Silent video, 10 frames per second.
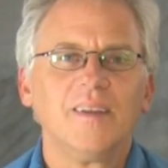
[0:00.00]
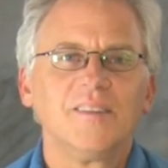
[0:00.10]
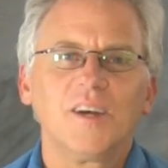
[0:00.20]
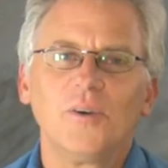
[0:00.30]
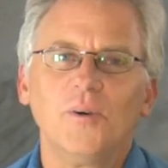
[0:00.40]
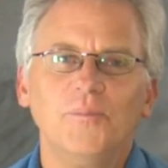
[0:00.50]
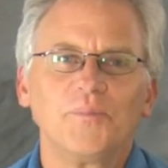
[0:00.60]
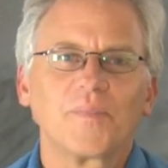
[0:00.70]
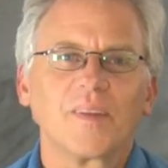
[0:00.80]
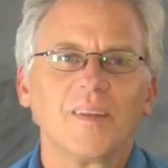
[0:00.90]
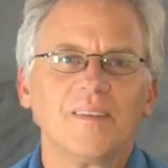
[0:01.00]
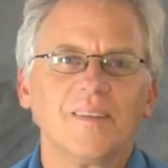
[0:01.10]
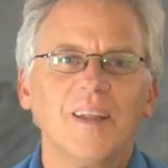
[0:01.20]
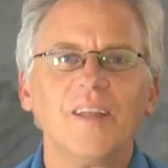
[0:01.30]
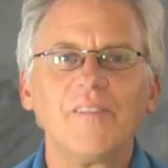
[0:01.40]
So
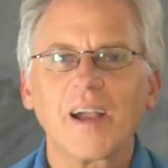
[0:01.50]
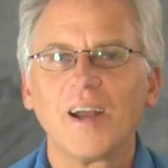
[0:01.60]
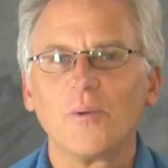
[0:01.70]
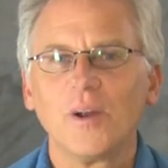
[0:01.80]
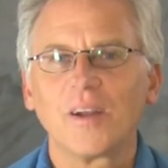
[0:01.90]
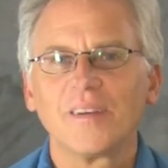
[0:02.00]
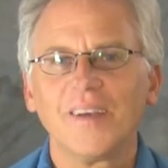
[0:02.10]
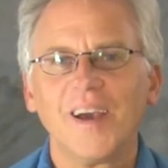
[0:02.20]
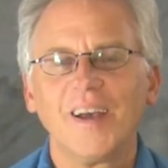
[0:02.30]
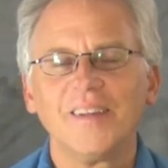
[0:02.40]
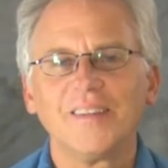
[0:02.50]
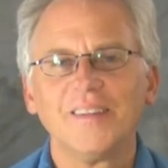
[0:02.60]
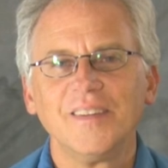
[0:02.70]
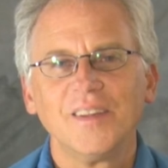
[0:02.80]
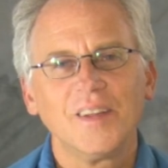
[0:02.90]
I love that kind of work, and
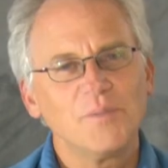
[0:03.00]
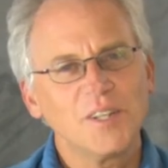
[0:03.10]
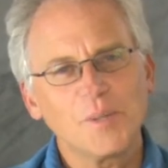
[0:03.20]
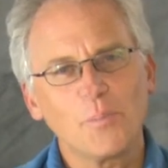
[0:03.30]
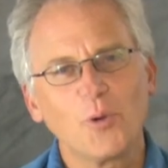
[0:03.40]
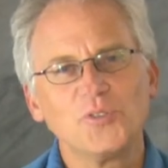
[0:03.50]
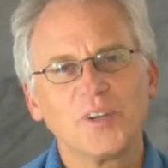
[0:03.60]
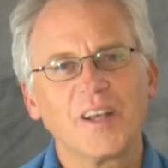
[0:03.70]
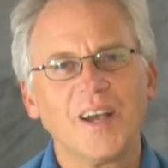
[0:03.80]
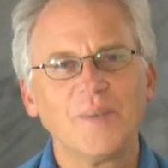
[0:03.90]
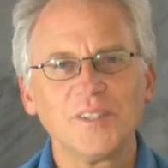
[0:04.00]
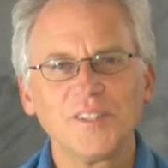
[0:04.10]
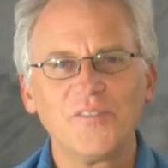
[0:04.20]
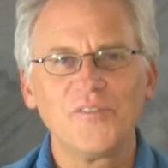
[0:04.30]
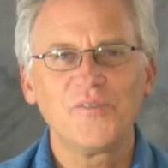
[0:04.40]
I'm such a portrait guy. I'm
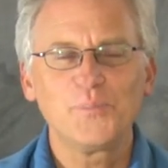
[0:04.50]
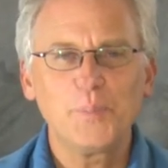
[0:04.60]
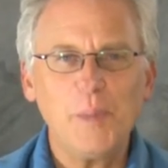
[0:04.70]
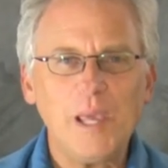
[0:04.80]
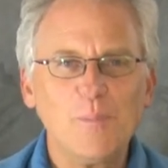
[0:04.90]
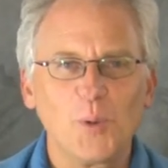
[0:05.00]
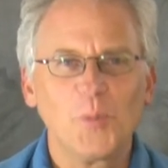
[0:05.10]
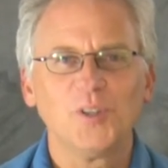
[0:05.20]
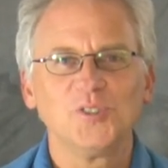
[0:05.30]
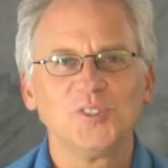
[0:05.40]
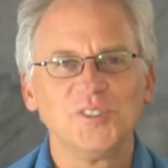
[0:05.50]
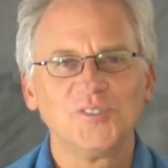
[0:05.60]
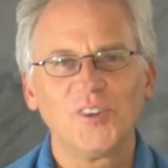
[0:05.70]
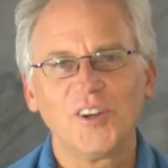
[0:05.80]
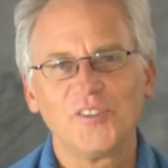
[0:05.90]
such a people person
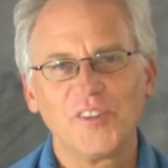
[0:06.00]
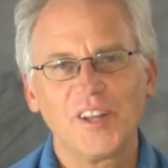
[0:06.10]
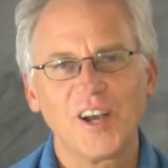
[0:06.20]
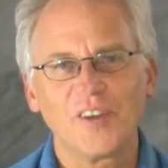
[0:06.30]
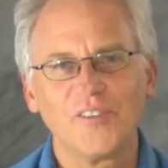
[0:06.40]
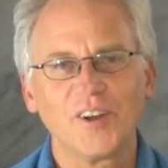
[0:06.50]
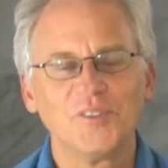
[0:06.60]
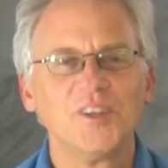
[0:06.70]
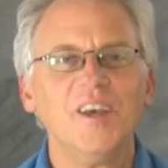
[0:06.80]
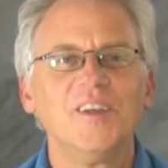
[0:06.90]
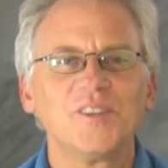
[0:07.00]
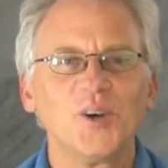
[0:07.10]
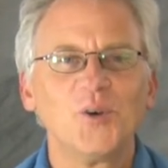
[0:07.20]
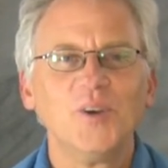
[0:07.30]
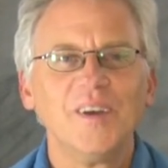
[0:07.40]
as far as photographer goes.
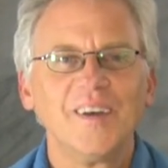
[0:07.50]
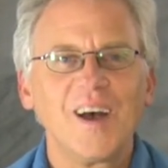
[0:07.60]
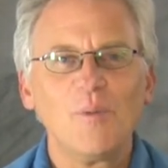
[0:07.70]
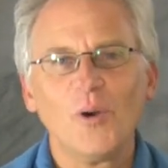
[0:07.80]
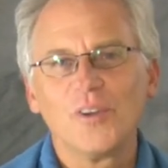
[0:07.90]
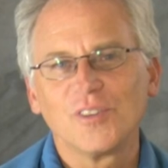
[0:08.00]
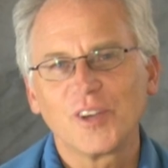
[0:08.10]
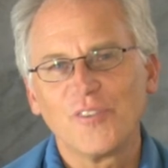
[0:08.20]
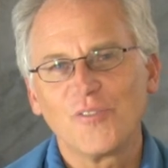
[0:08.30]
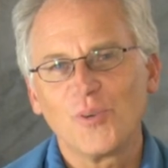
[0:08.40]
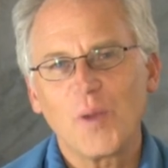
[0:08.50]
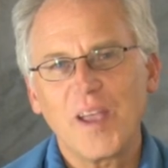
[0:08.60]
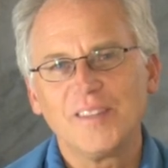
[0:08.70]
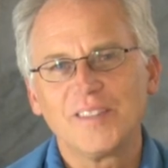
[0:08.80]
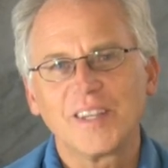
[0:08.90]
So I'm always looking for
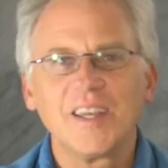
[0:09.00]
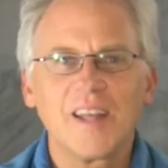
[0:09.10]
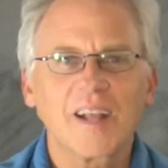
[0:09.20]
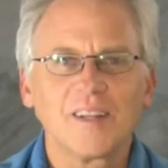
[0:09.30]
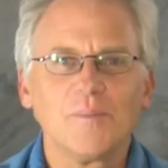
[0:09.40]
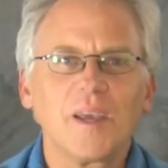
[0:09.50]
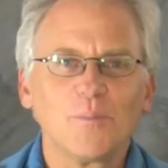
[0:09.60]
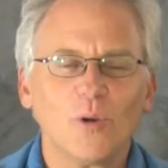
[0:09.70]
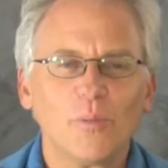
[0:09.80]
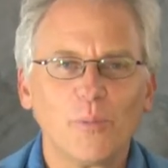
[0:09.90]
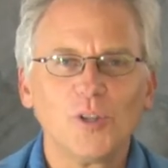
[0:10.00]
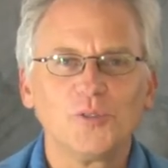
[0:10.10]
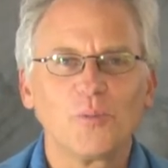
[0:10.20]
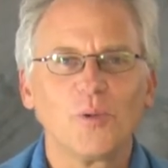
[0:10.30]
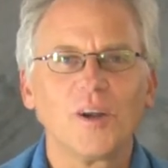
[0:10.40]
ways to connect to make more
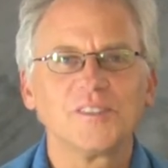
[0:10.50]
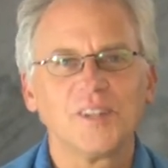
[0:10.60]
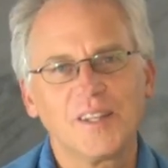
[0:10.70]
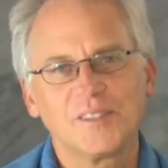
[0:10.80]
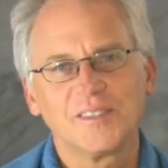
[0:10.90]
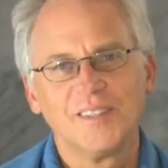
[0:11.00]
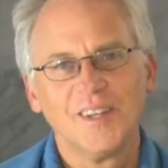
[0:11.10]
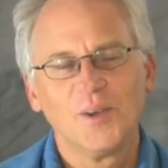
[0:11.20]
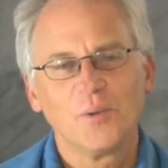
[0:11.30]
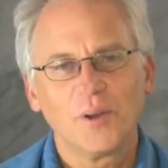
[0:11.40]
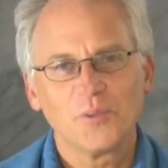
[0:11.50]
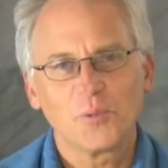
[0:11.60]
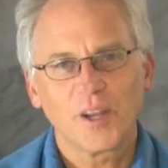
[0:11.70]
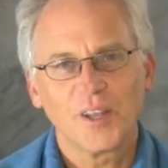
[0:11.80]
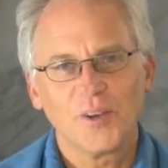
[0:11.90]
portrait work. So that's what I was
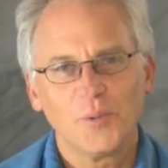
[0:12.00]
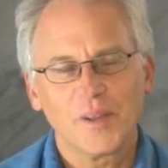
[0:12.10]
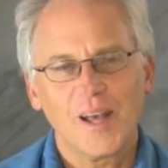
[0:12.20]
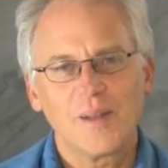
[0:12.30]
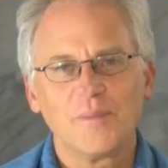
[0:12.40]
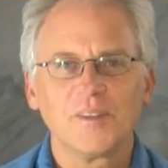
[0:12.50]
working on with that.